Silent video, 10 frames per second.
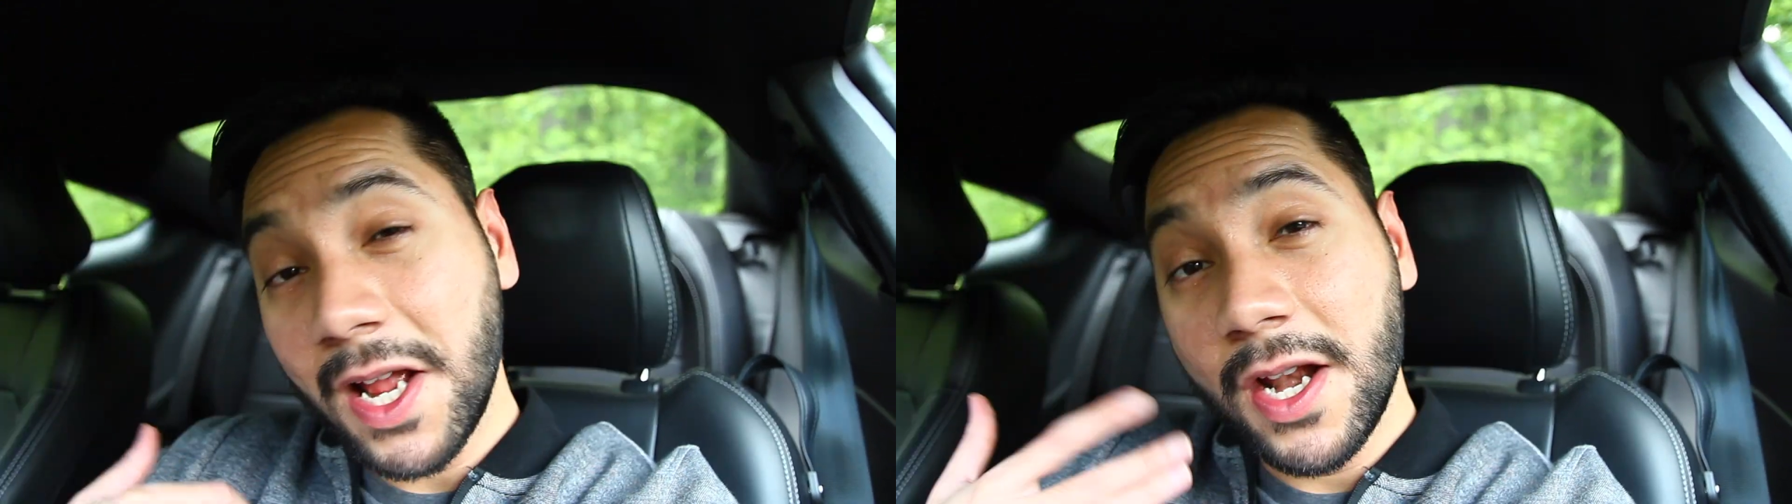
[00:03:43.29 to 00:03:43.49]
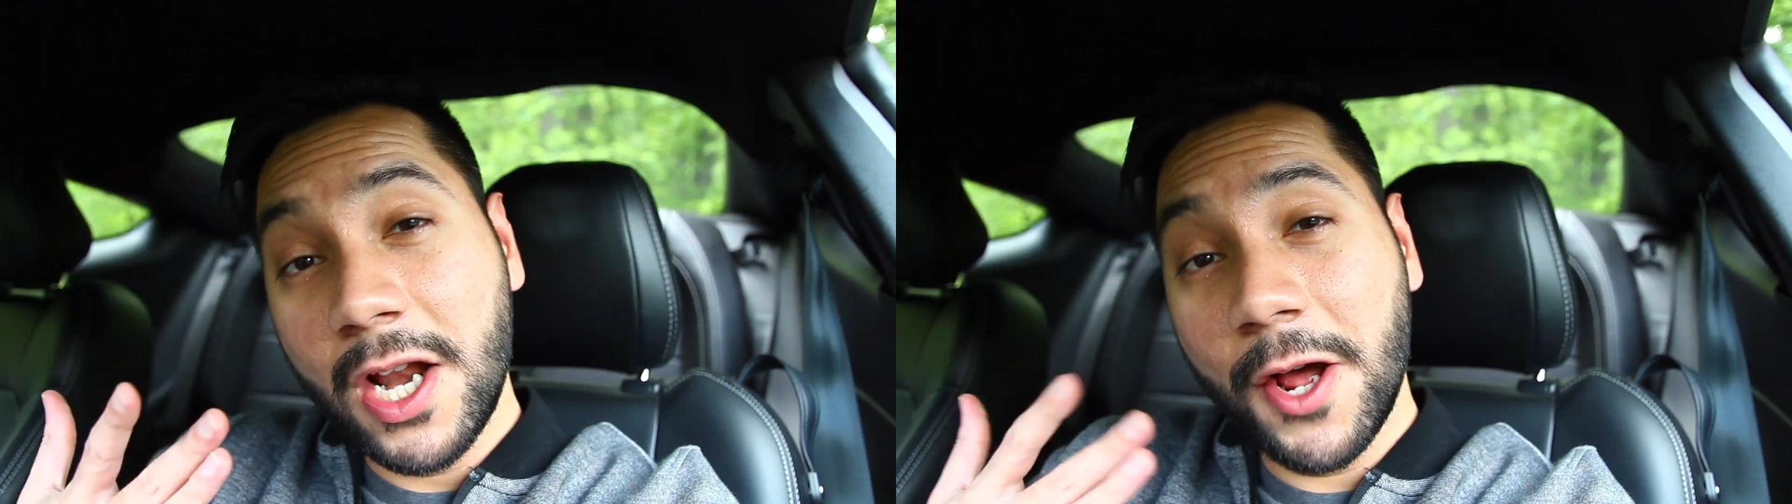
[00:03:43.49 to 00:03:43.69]

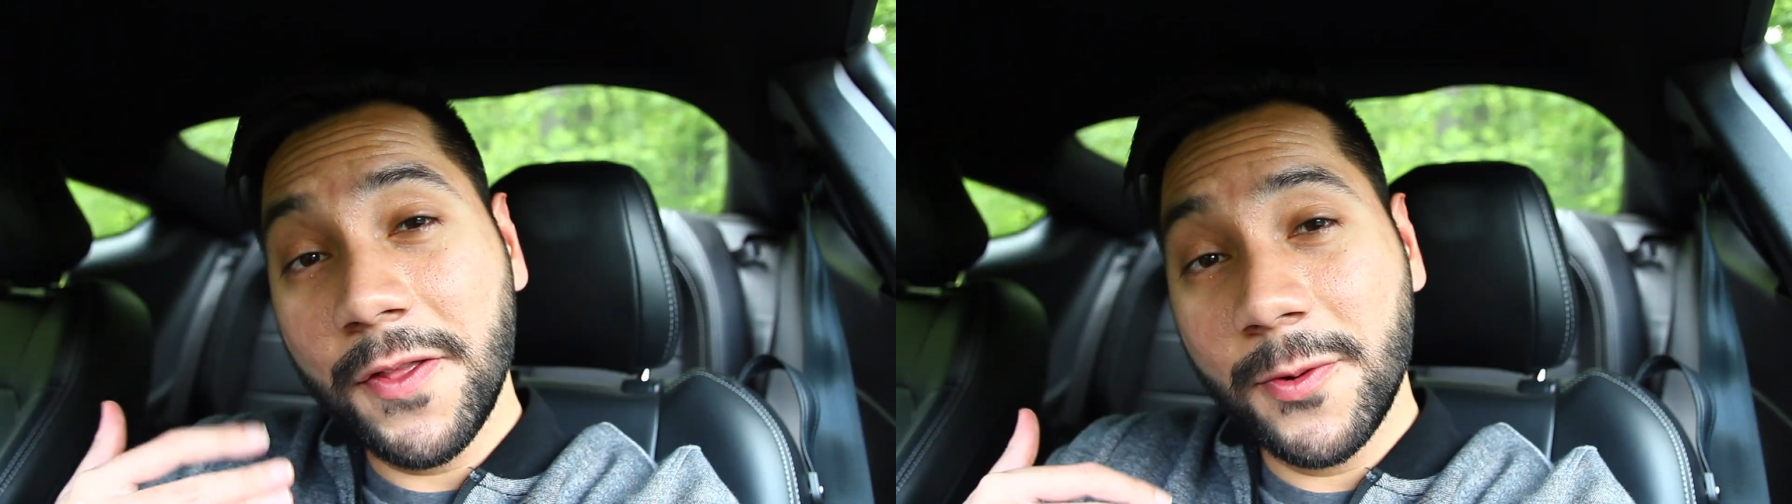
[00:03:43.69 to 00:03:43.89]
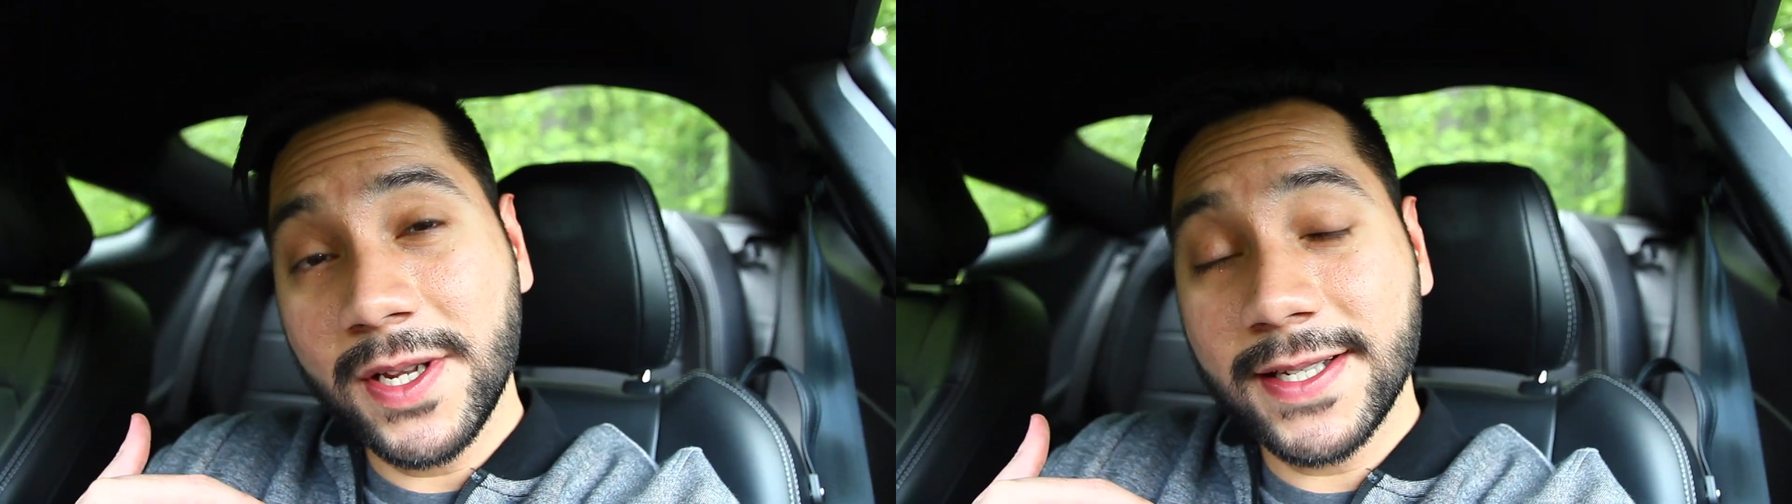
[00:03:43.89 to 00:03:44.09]
Now
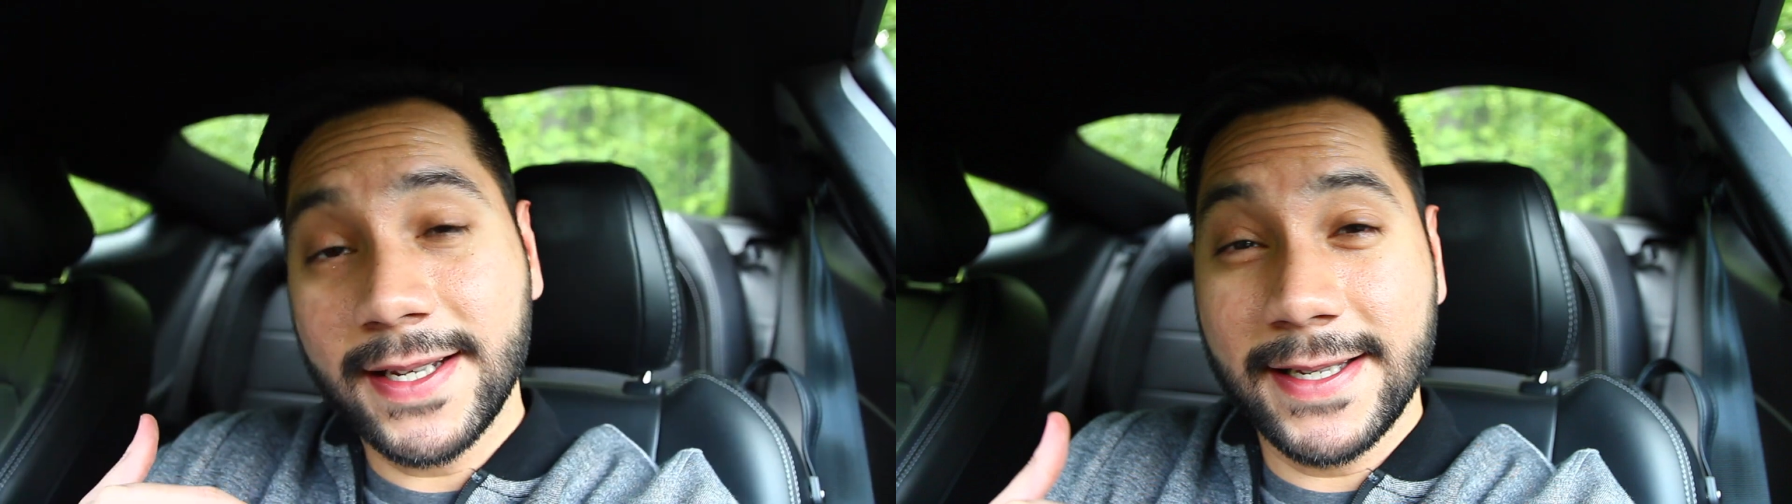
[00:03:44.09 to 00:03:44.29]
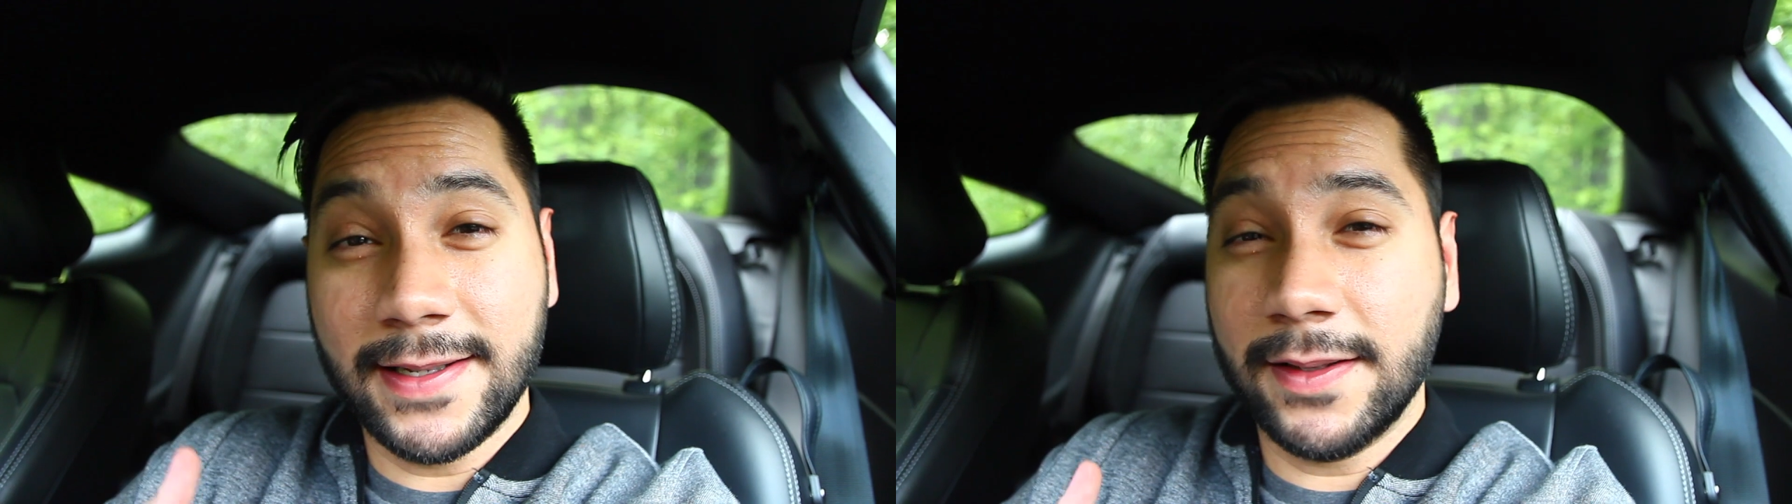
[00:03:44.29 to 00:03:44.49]
the reason
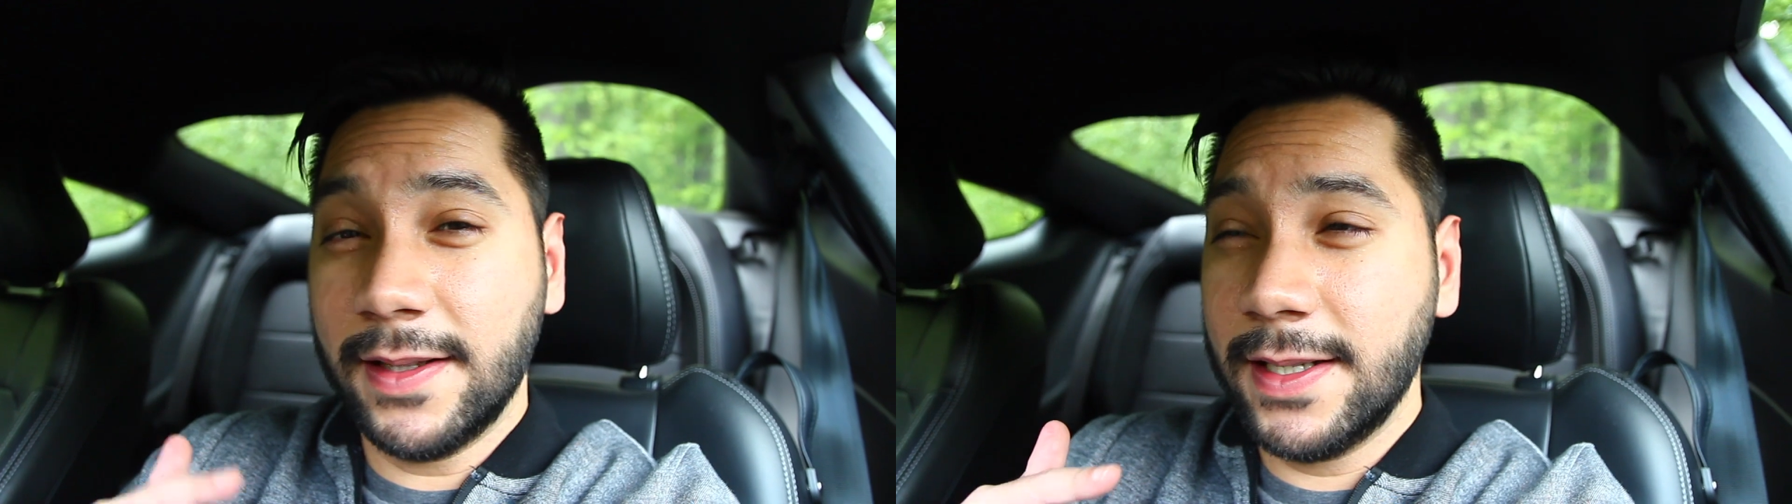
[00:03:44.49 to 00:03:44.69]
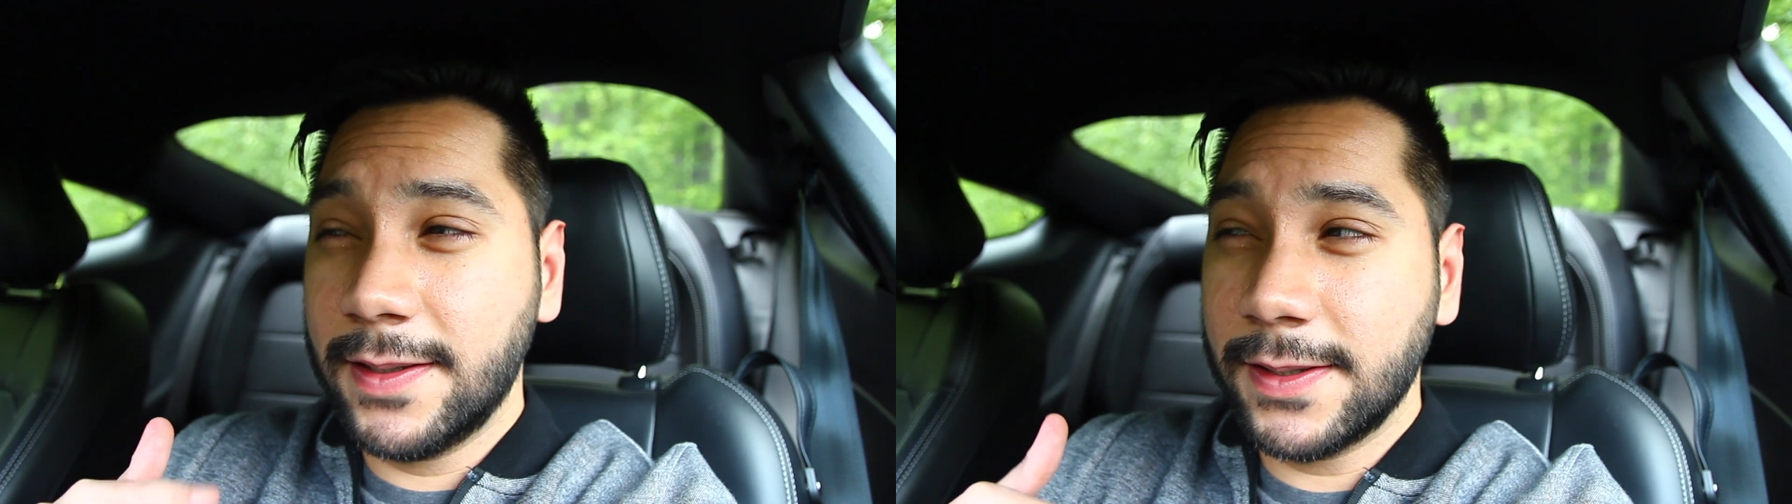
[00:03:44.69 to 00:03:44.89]
is that
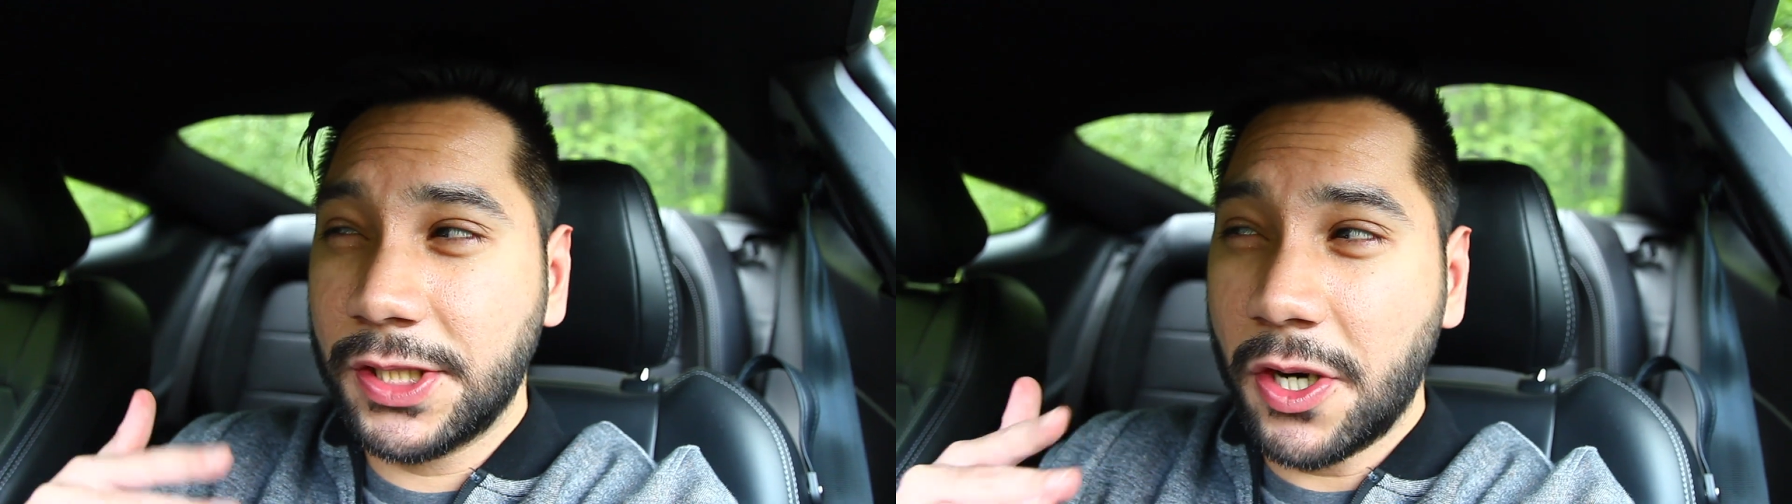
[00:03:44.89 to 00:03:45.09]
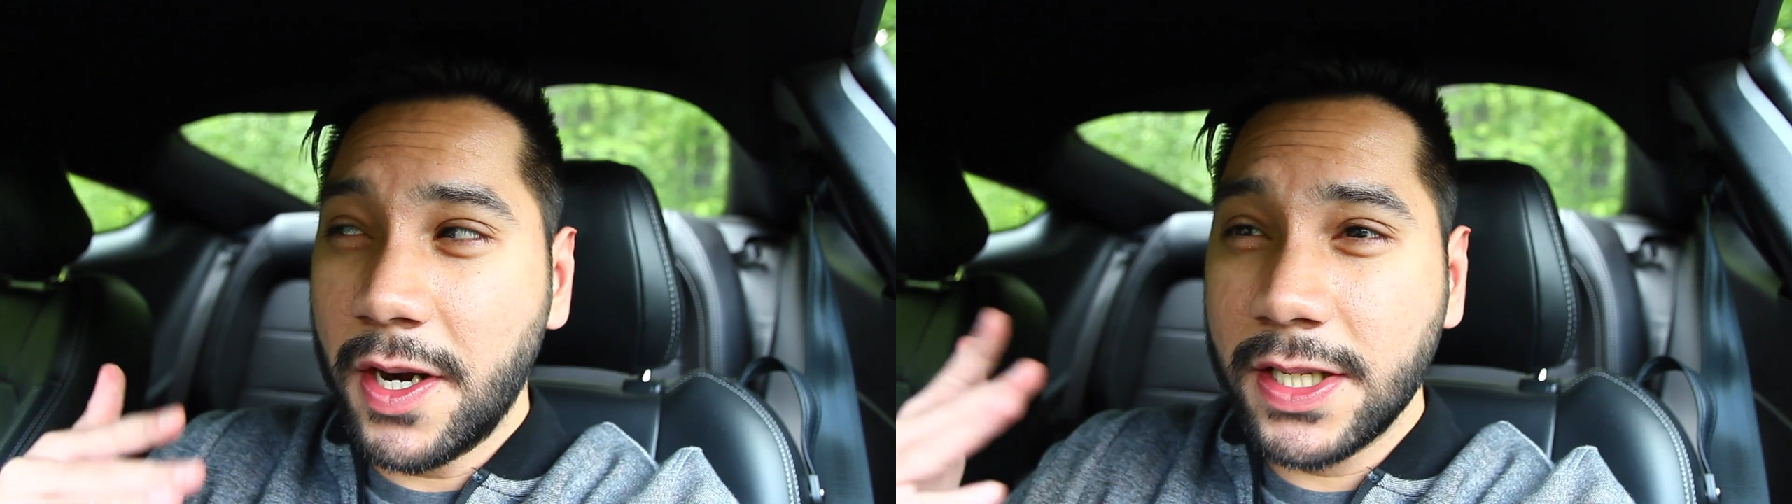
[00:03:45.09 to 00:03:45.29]
things are
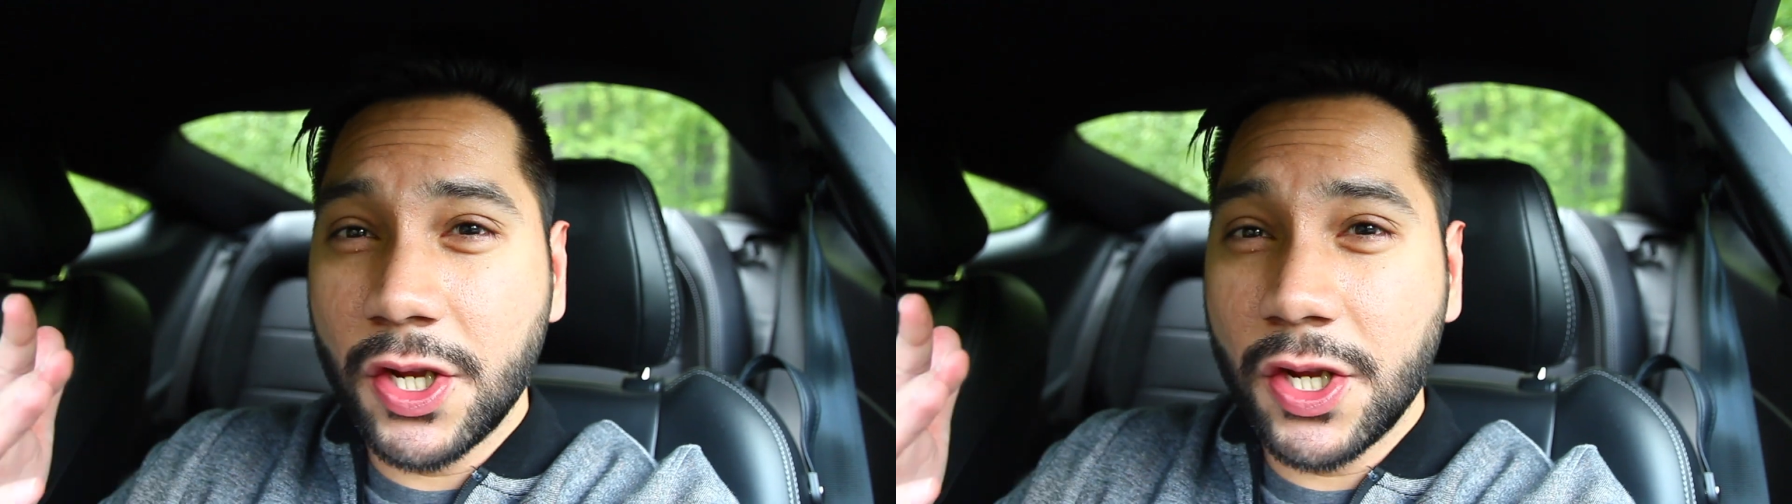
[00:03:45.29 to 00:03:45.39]
starting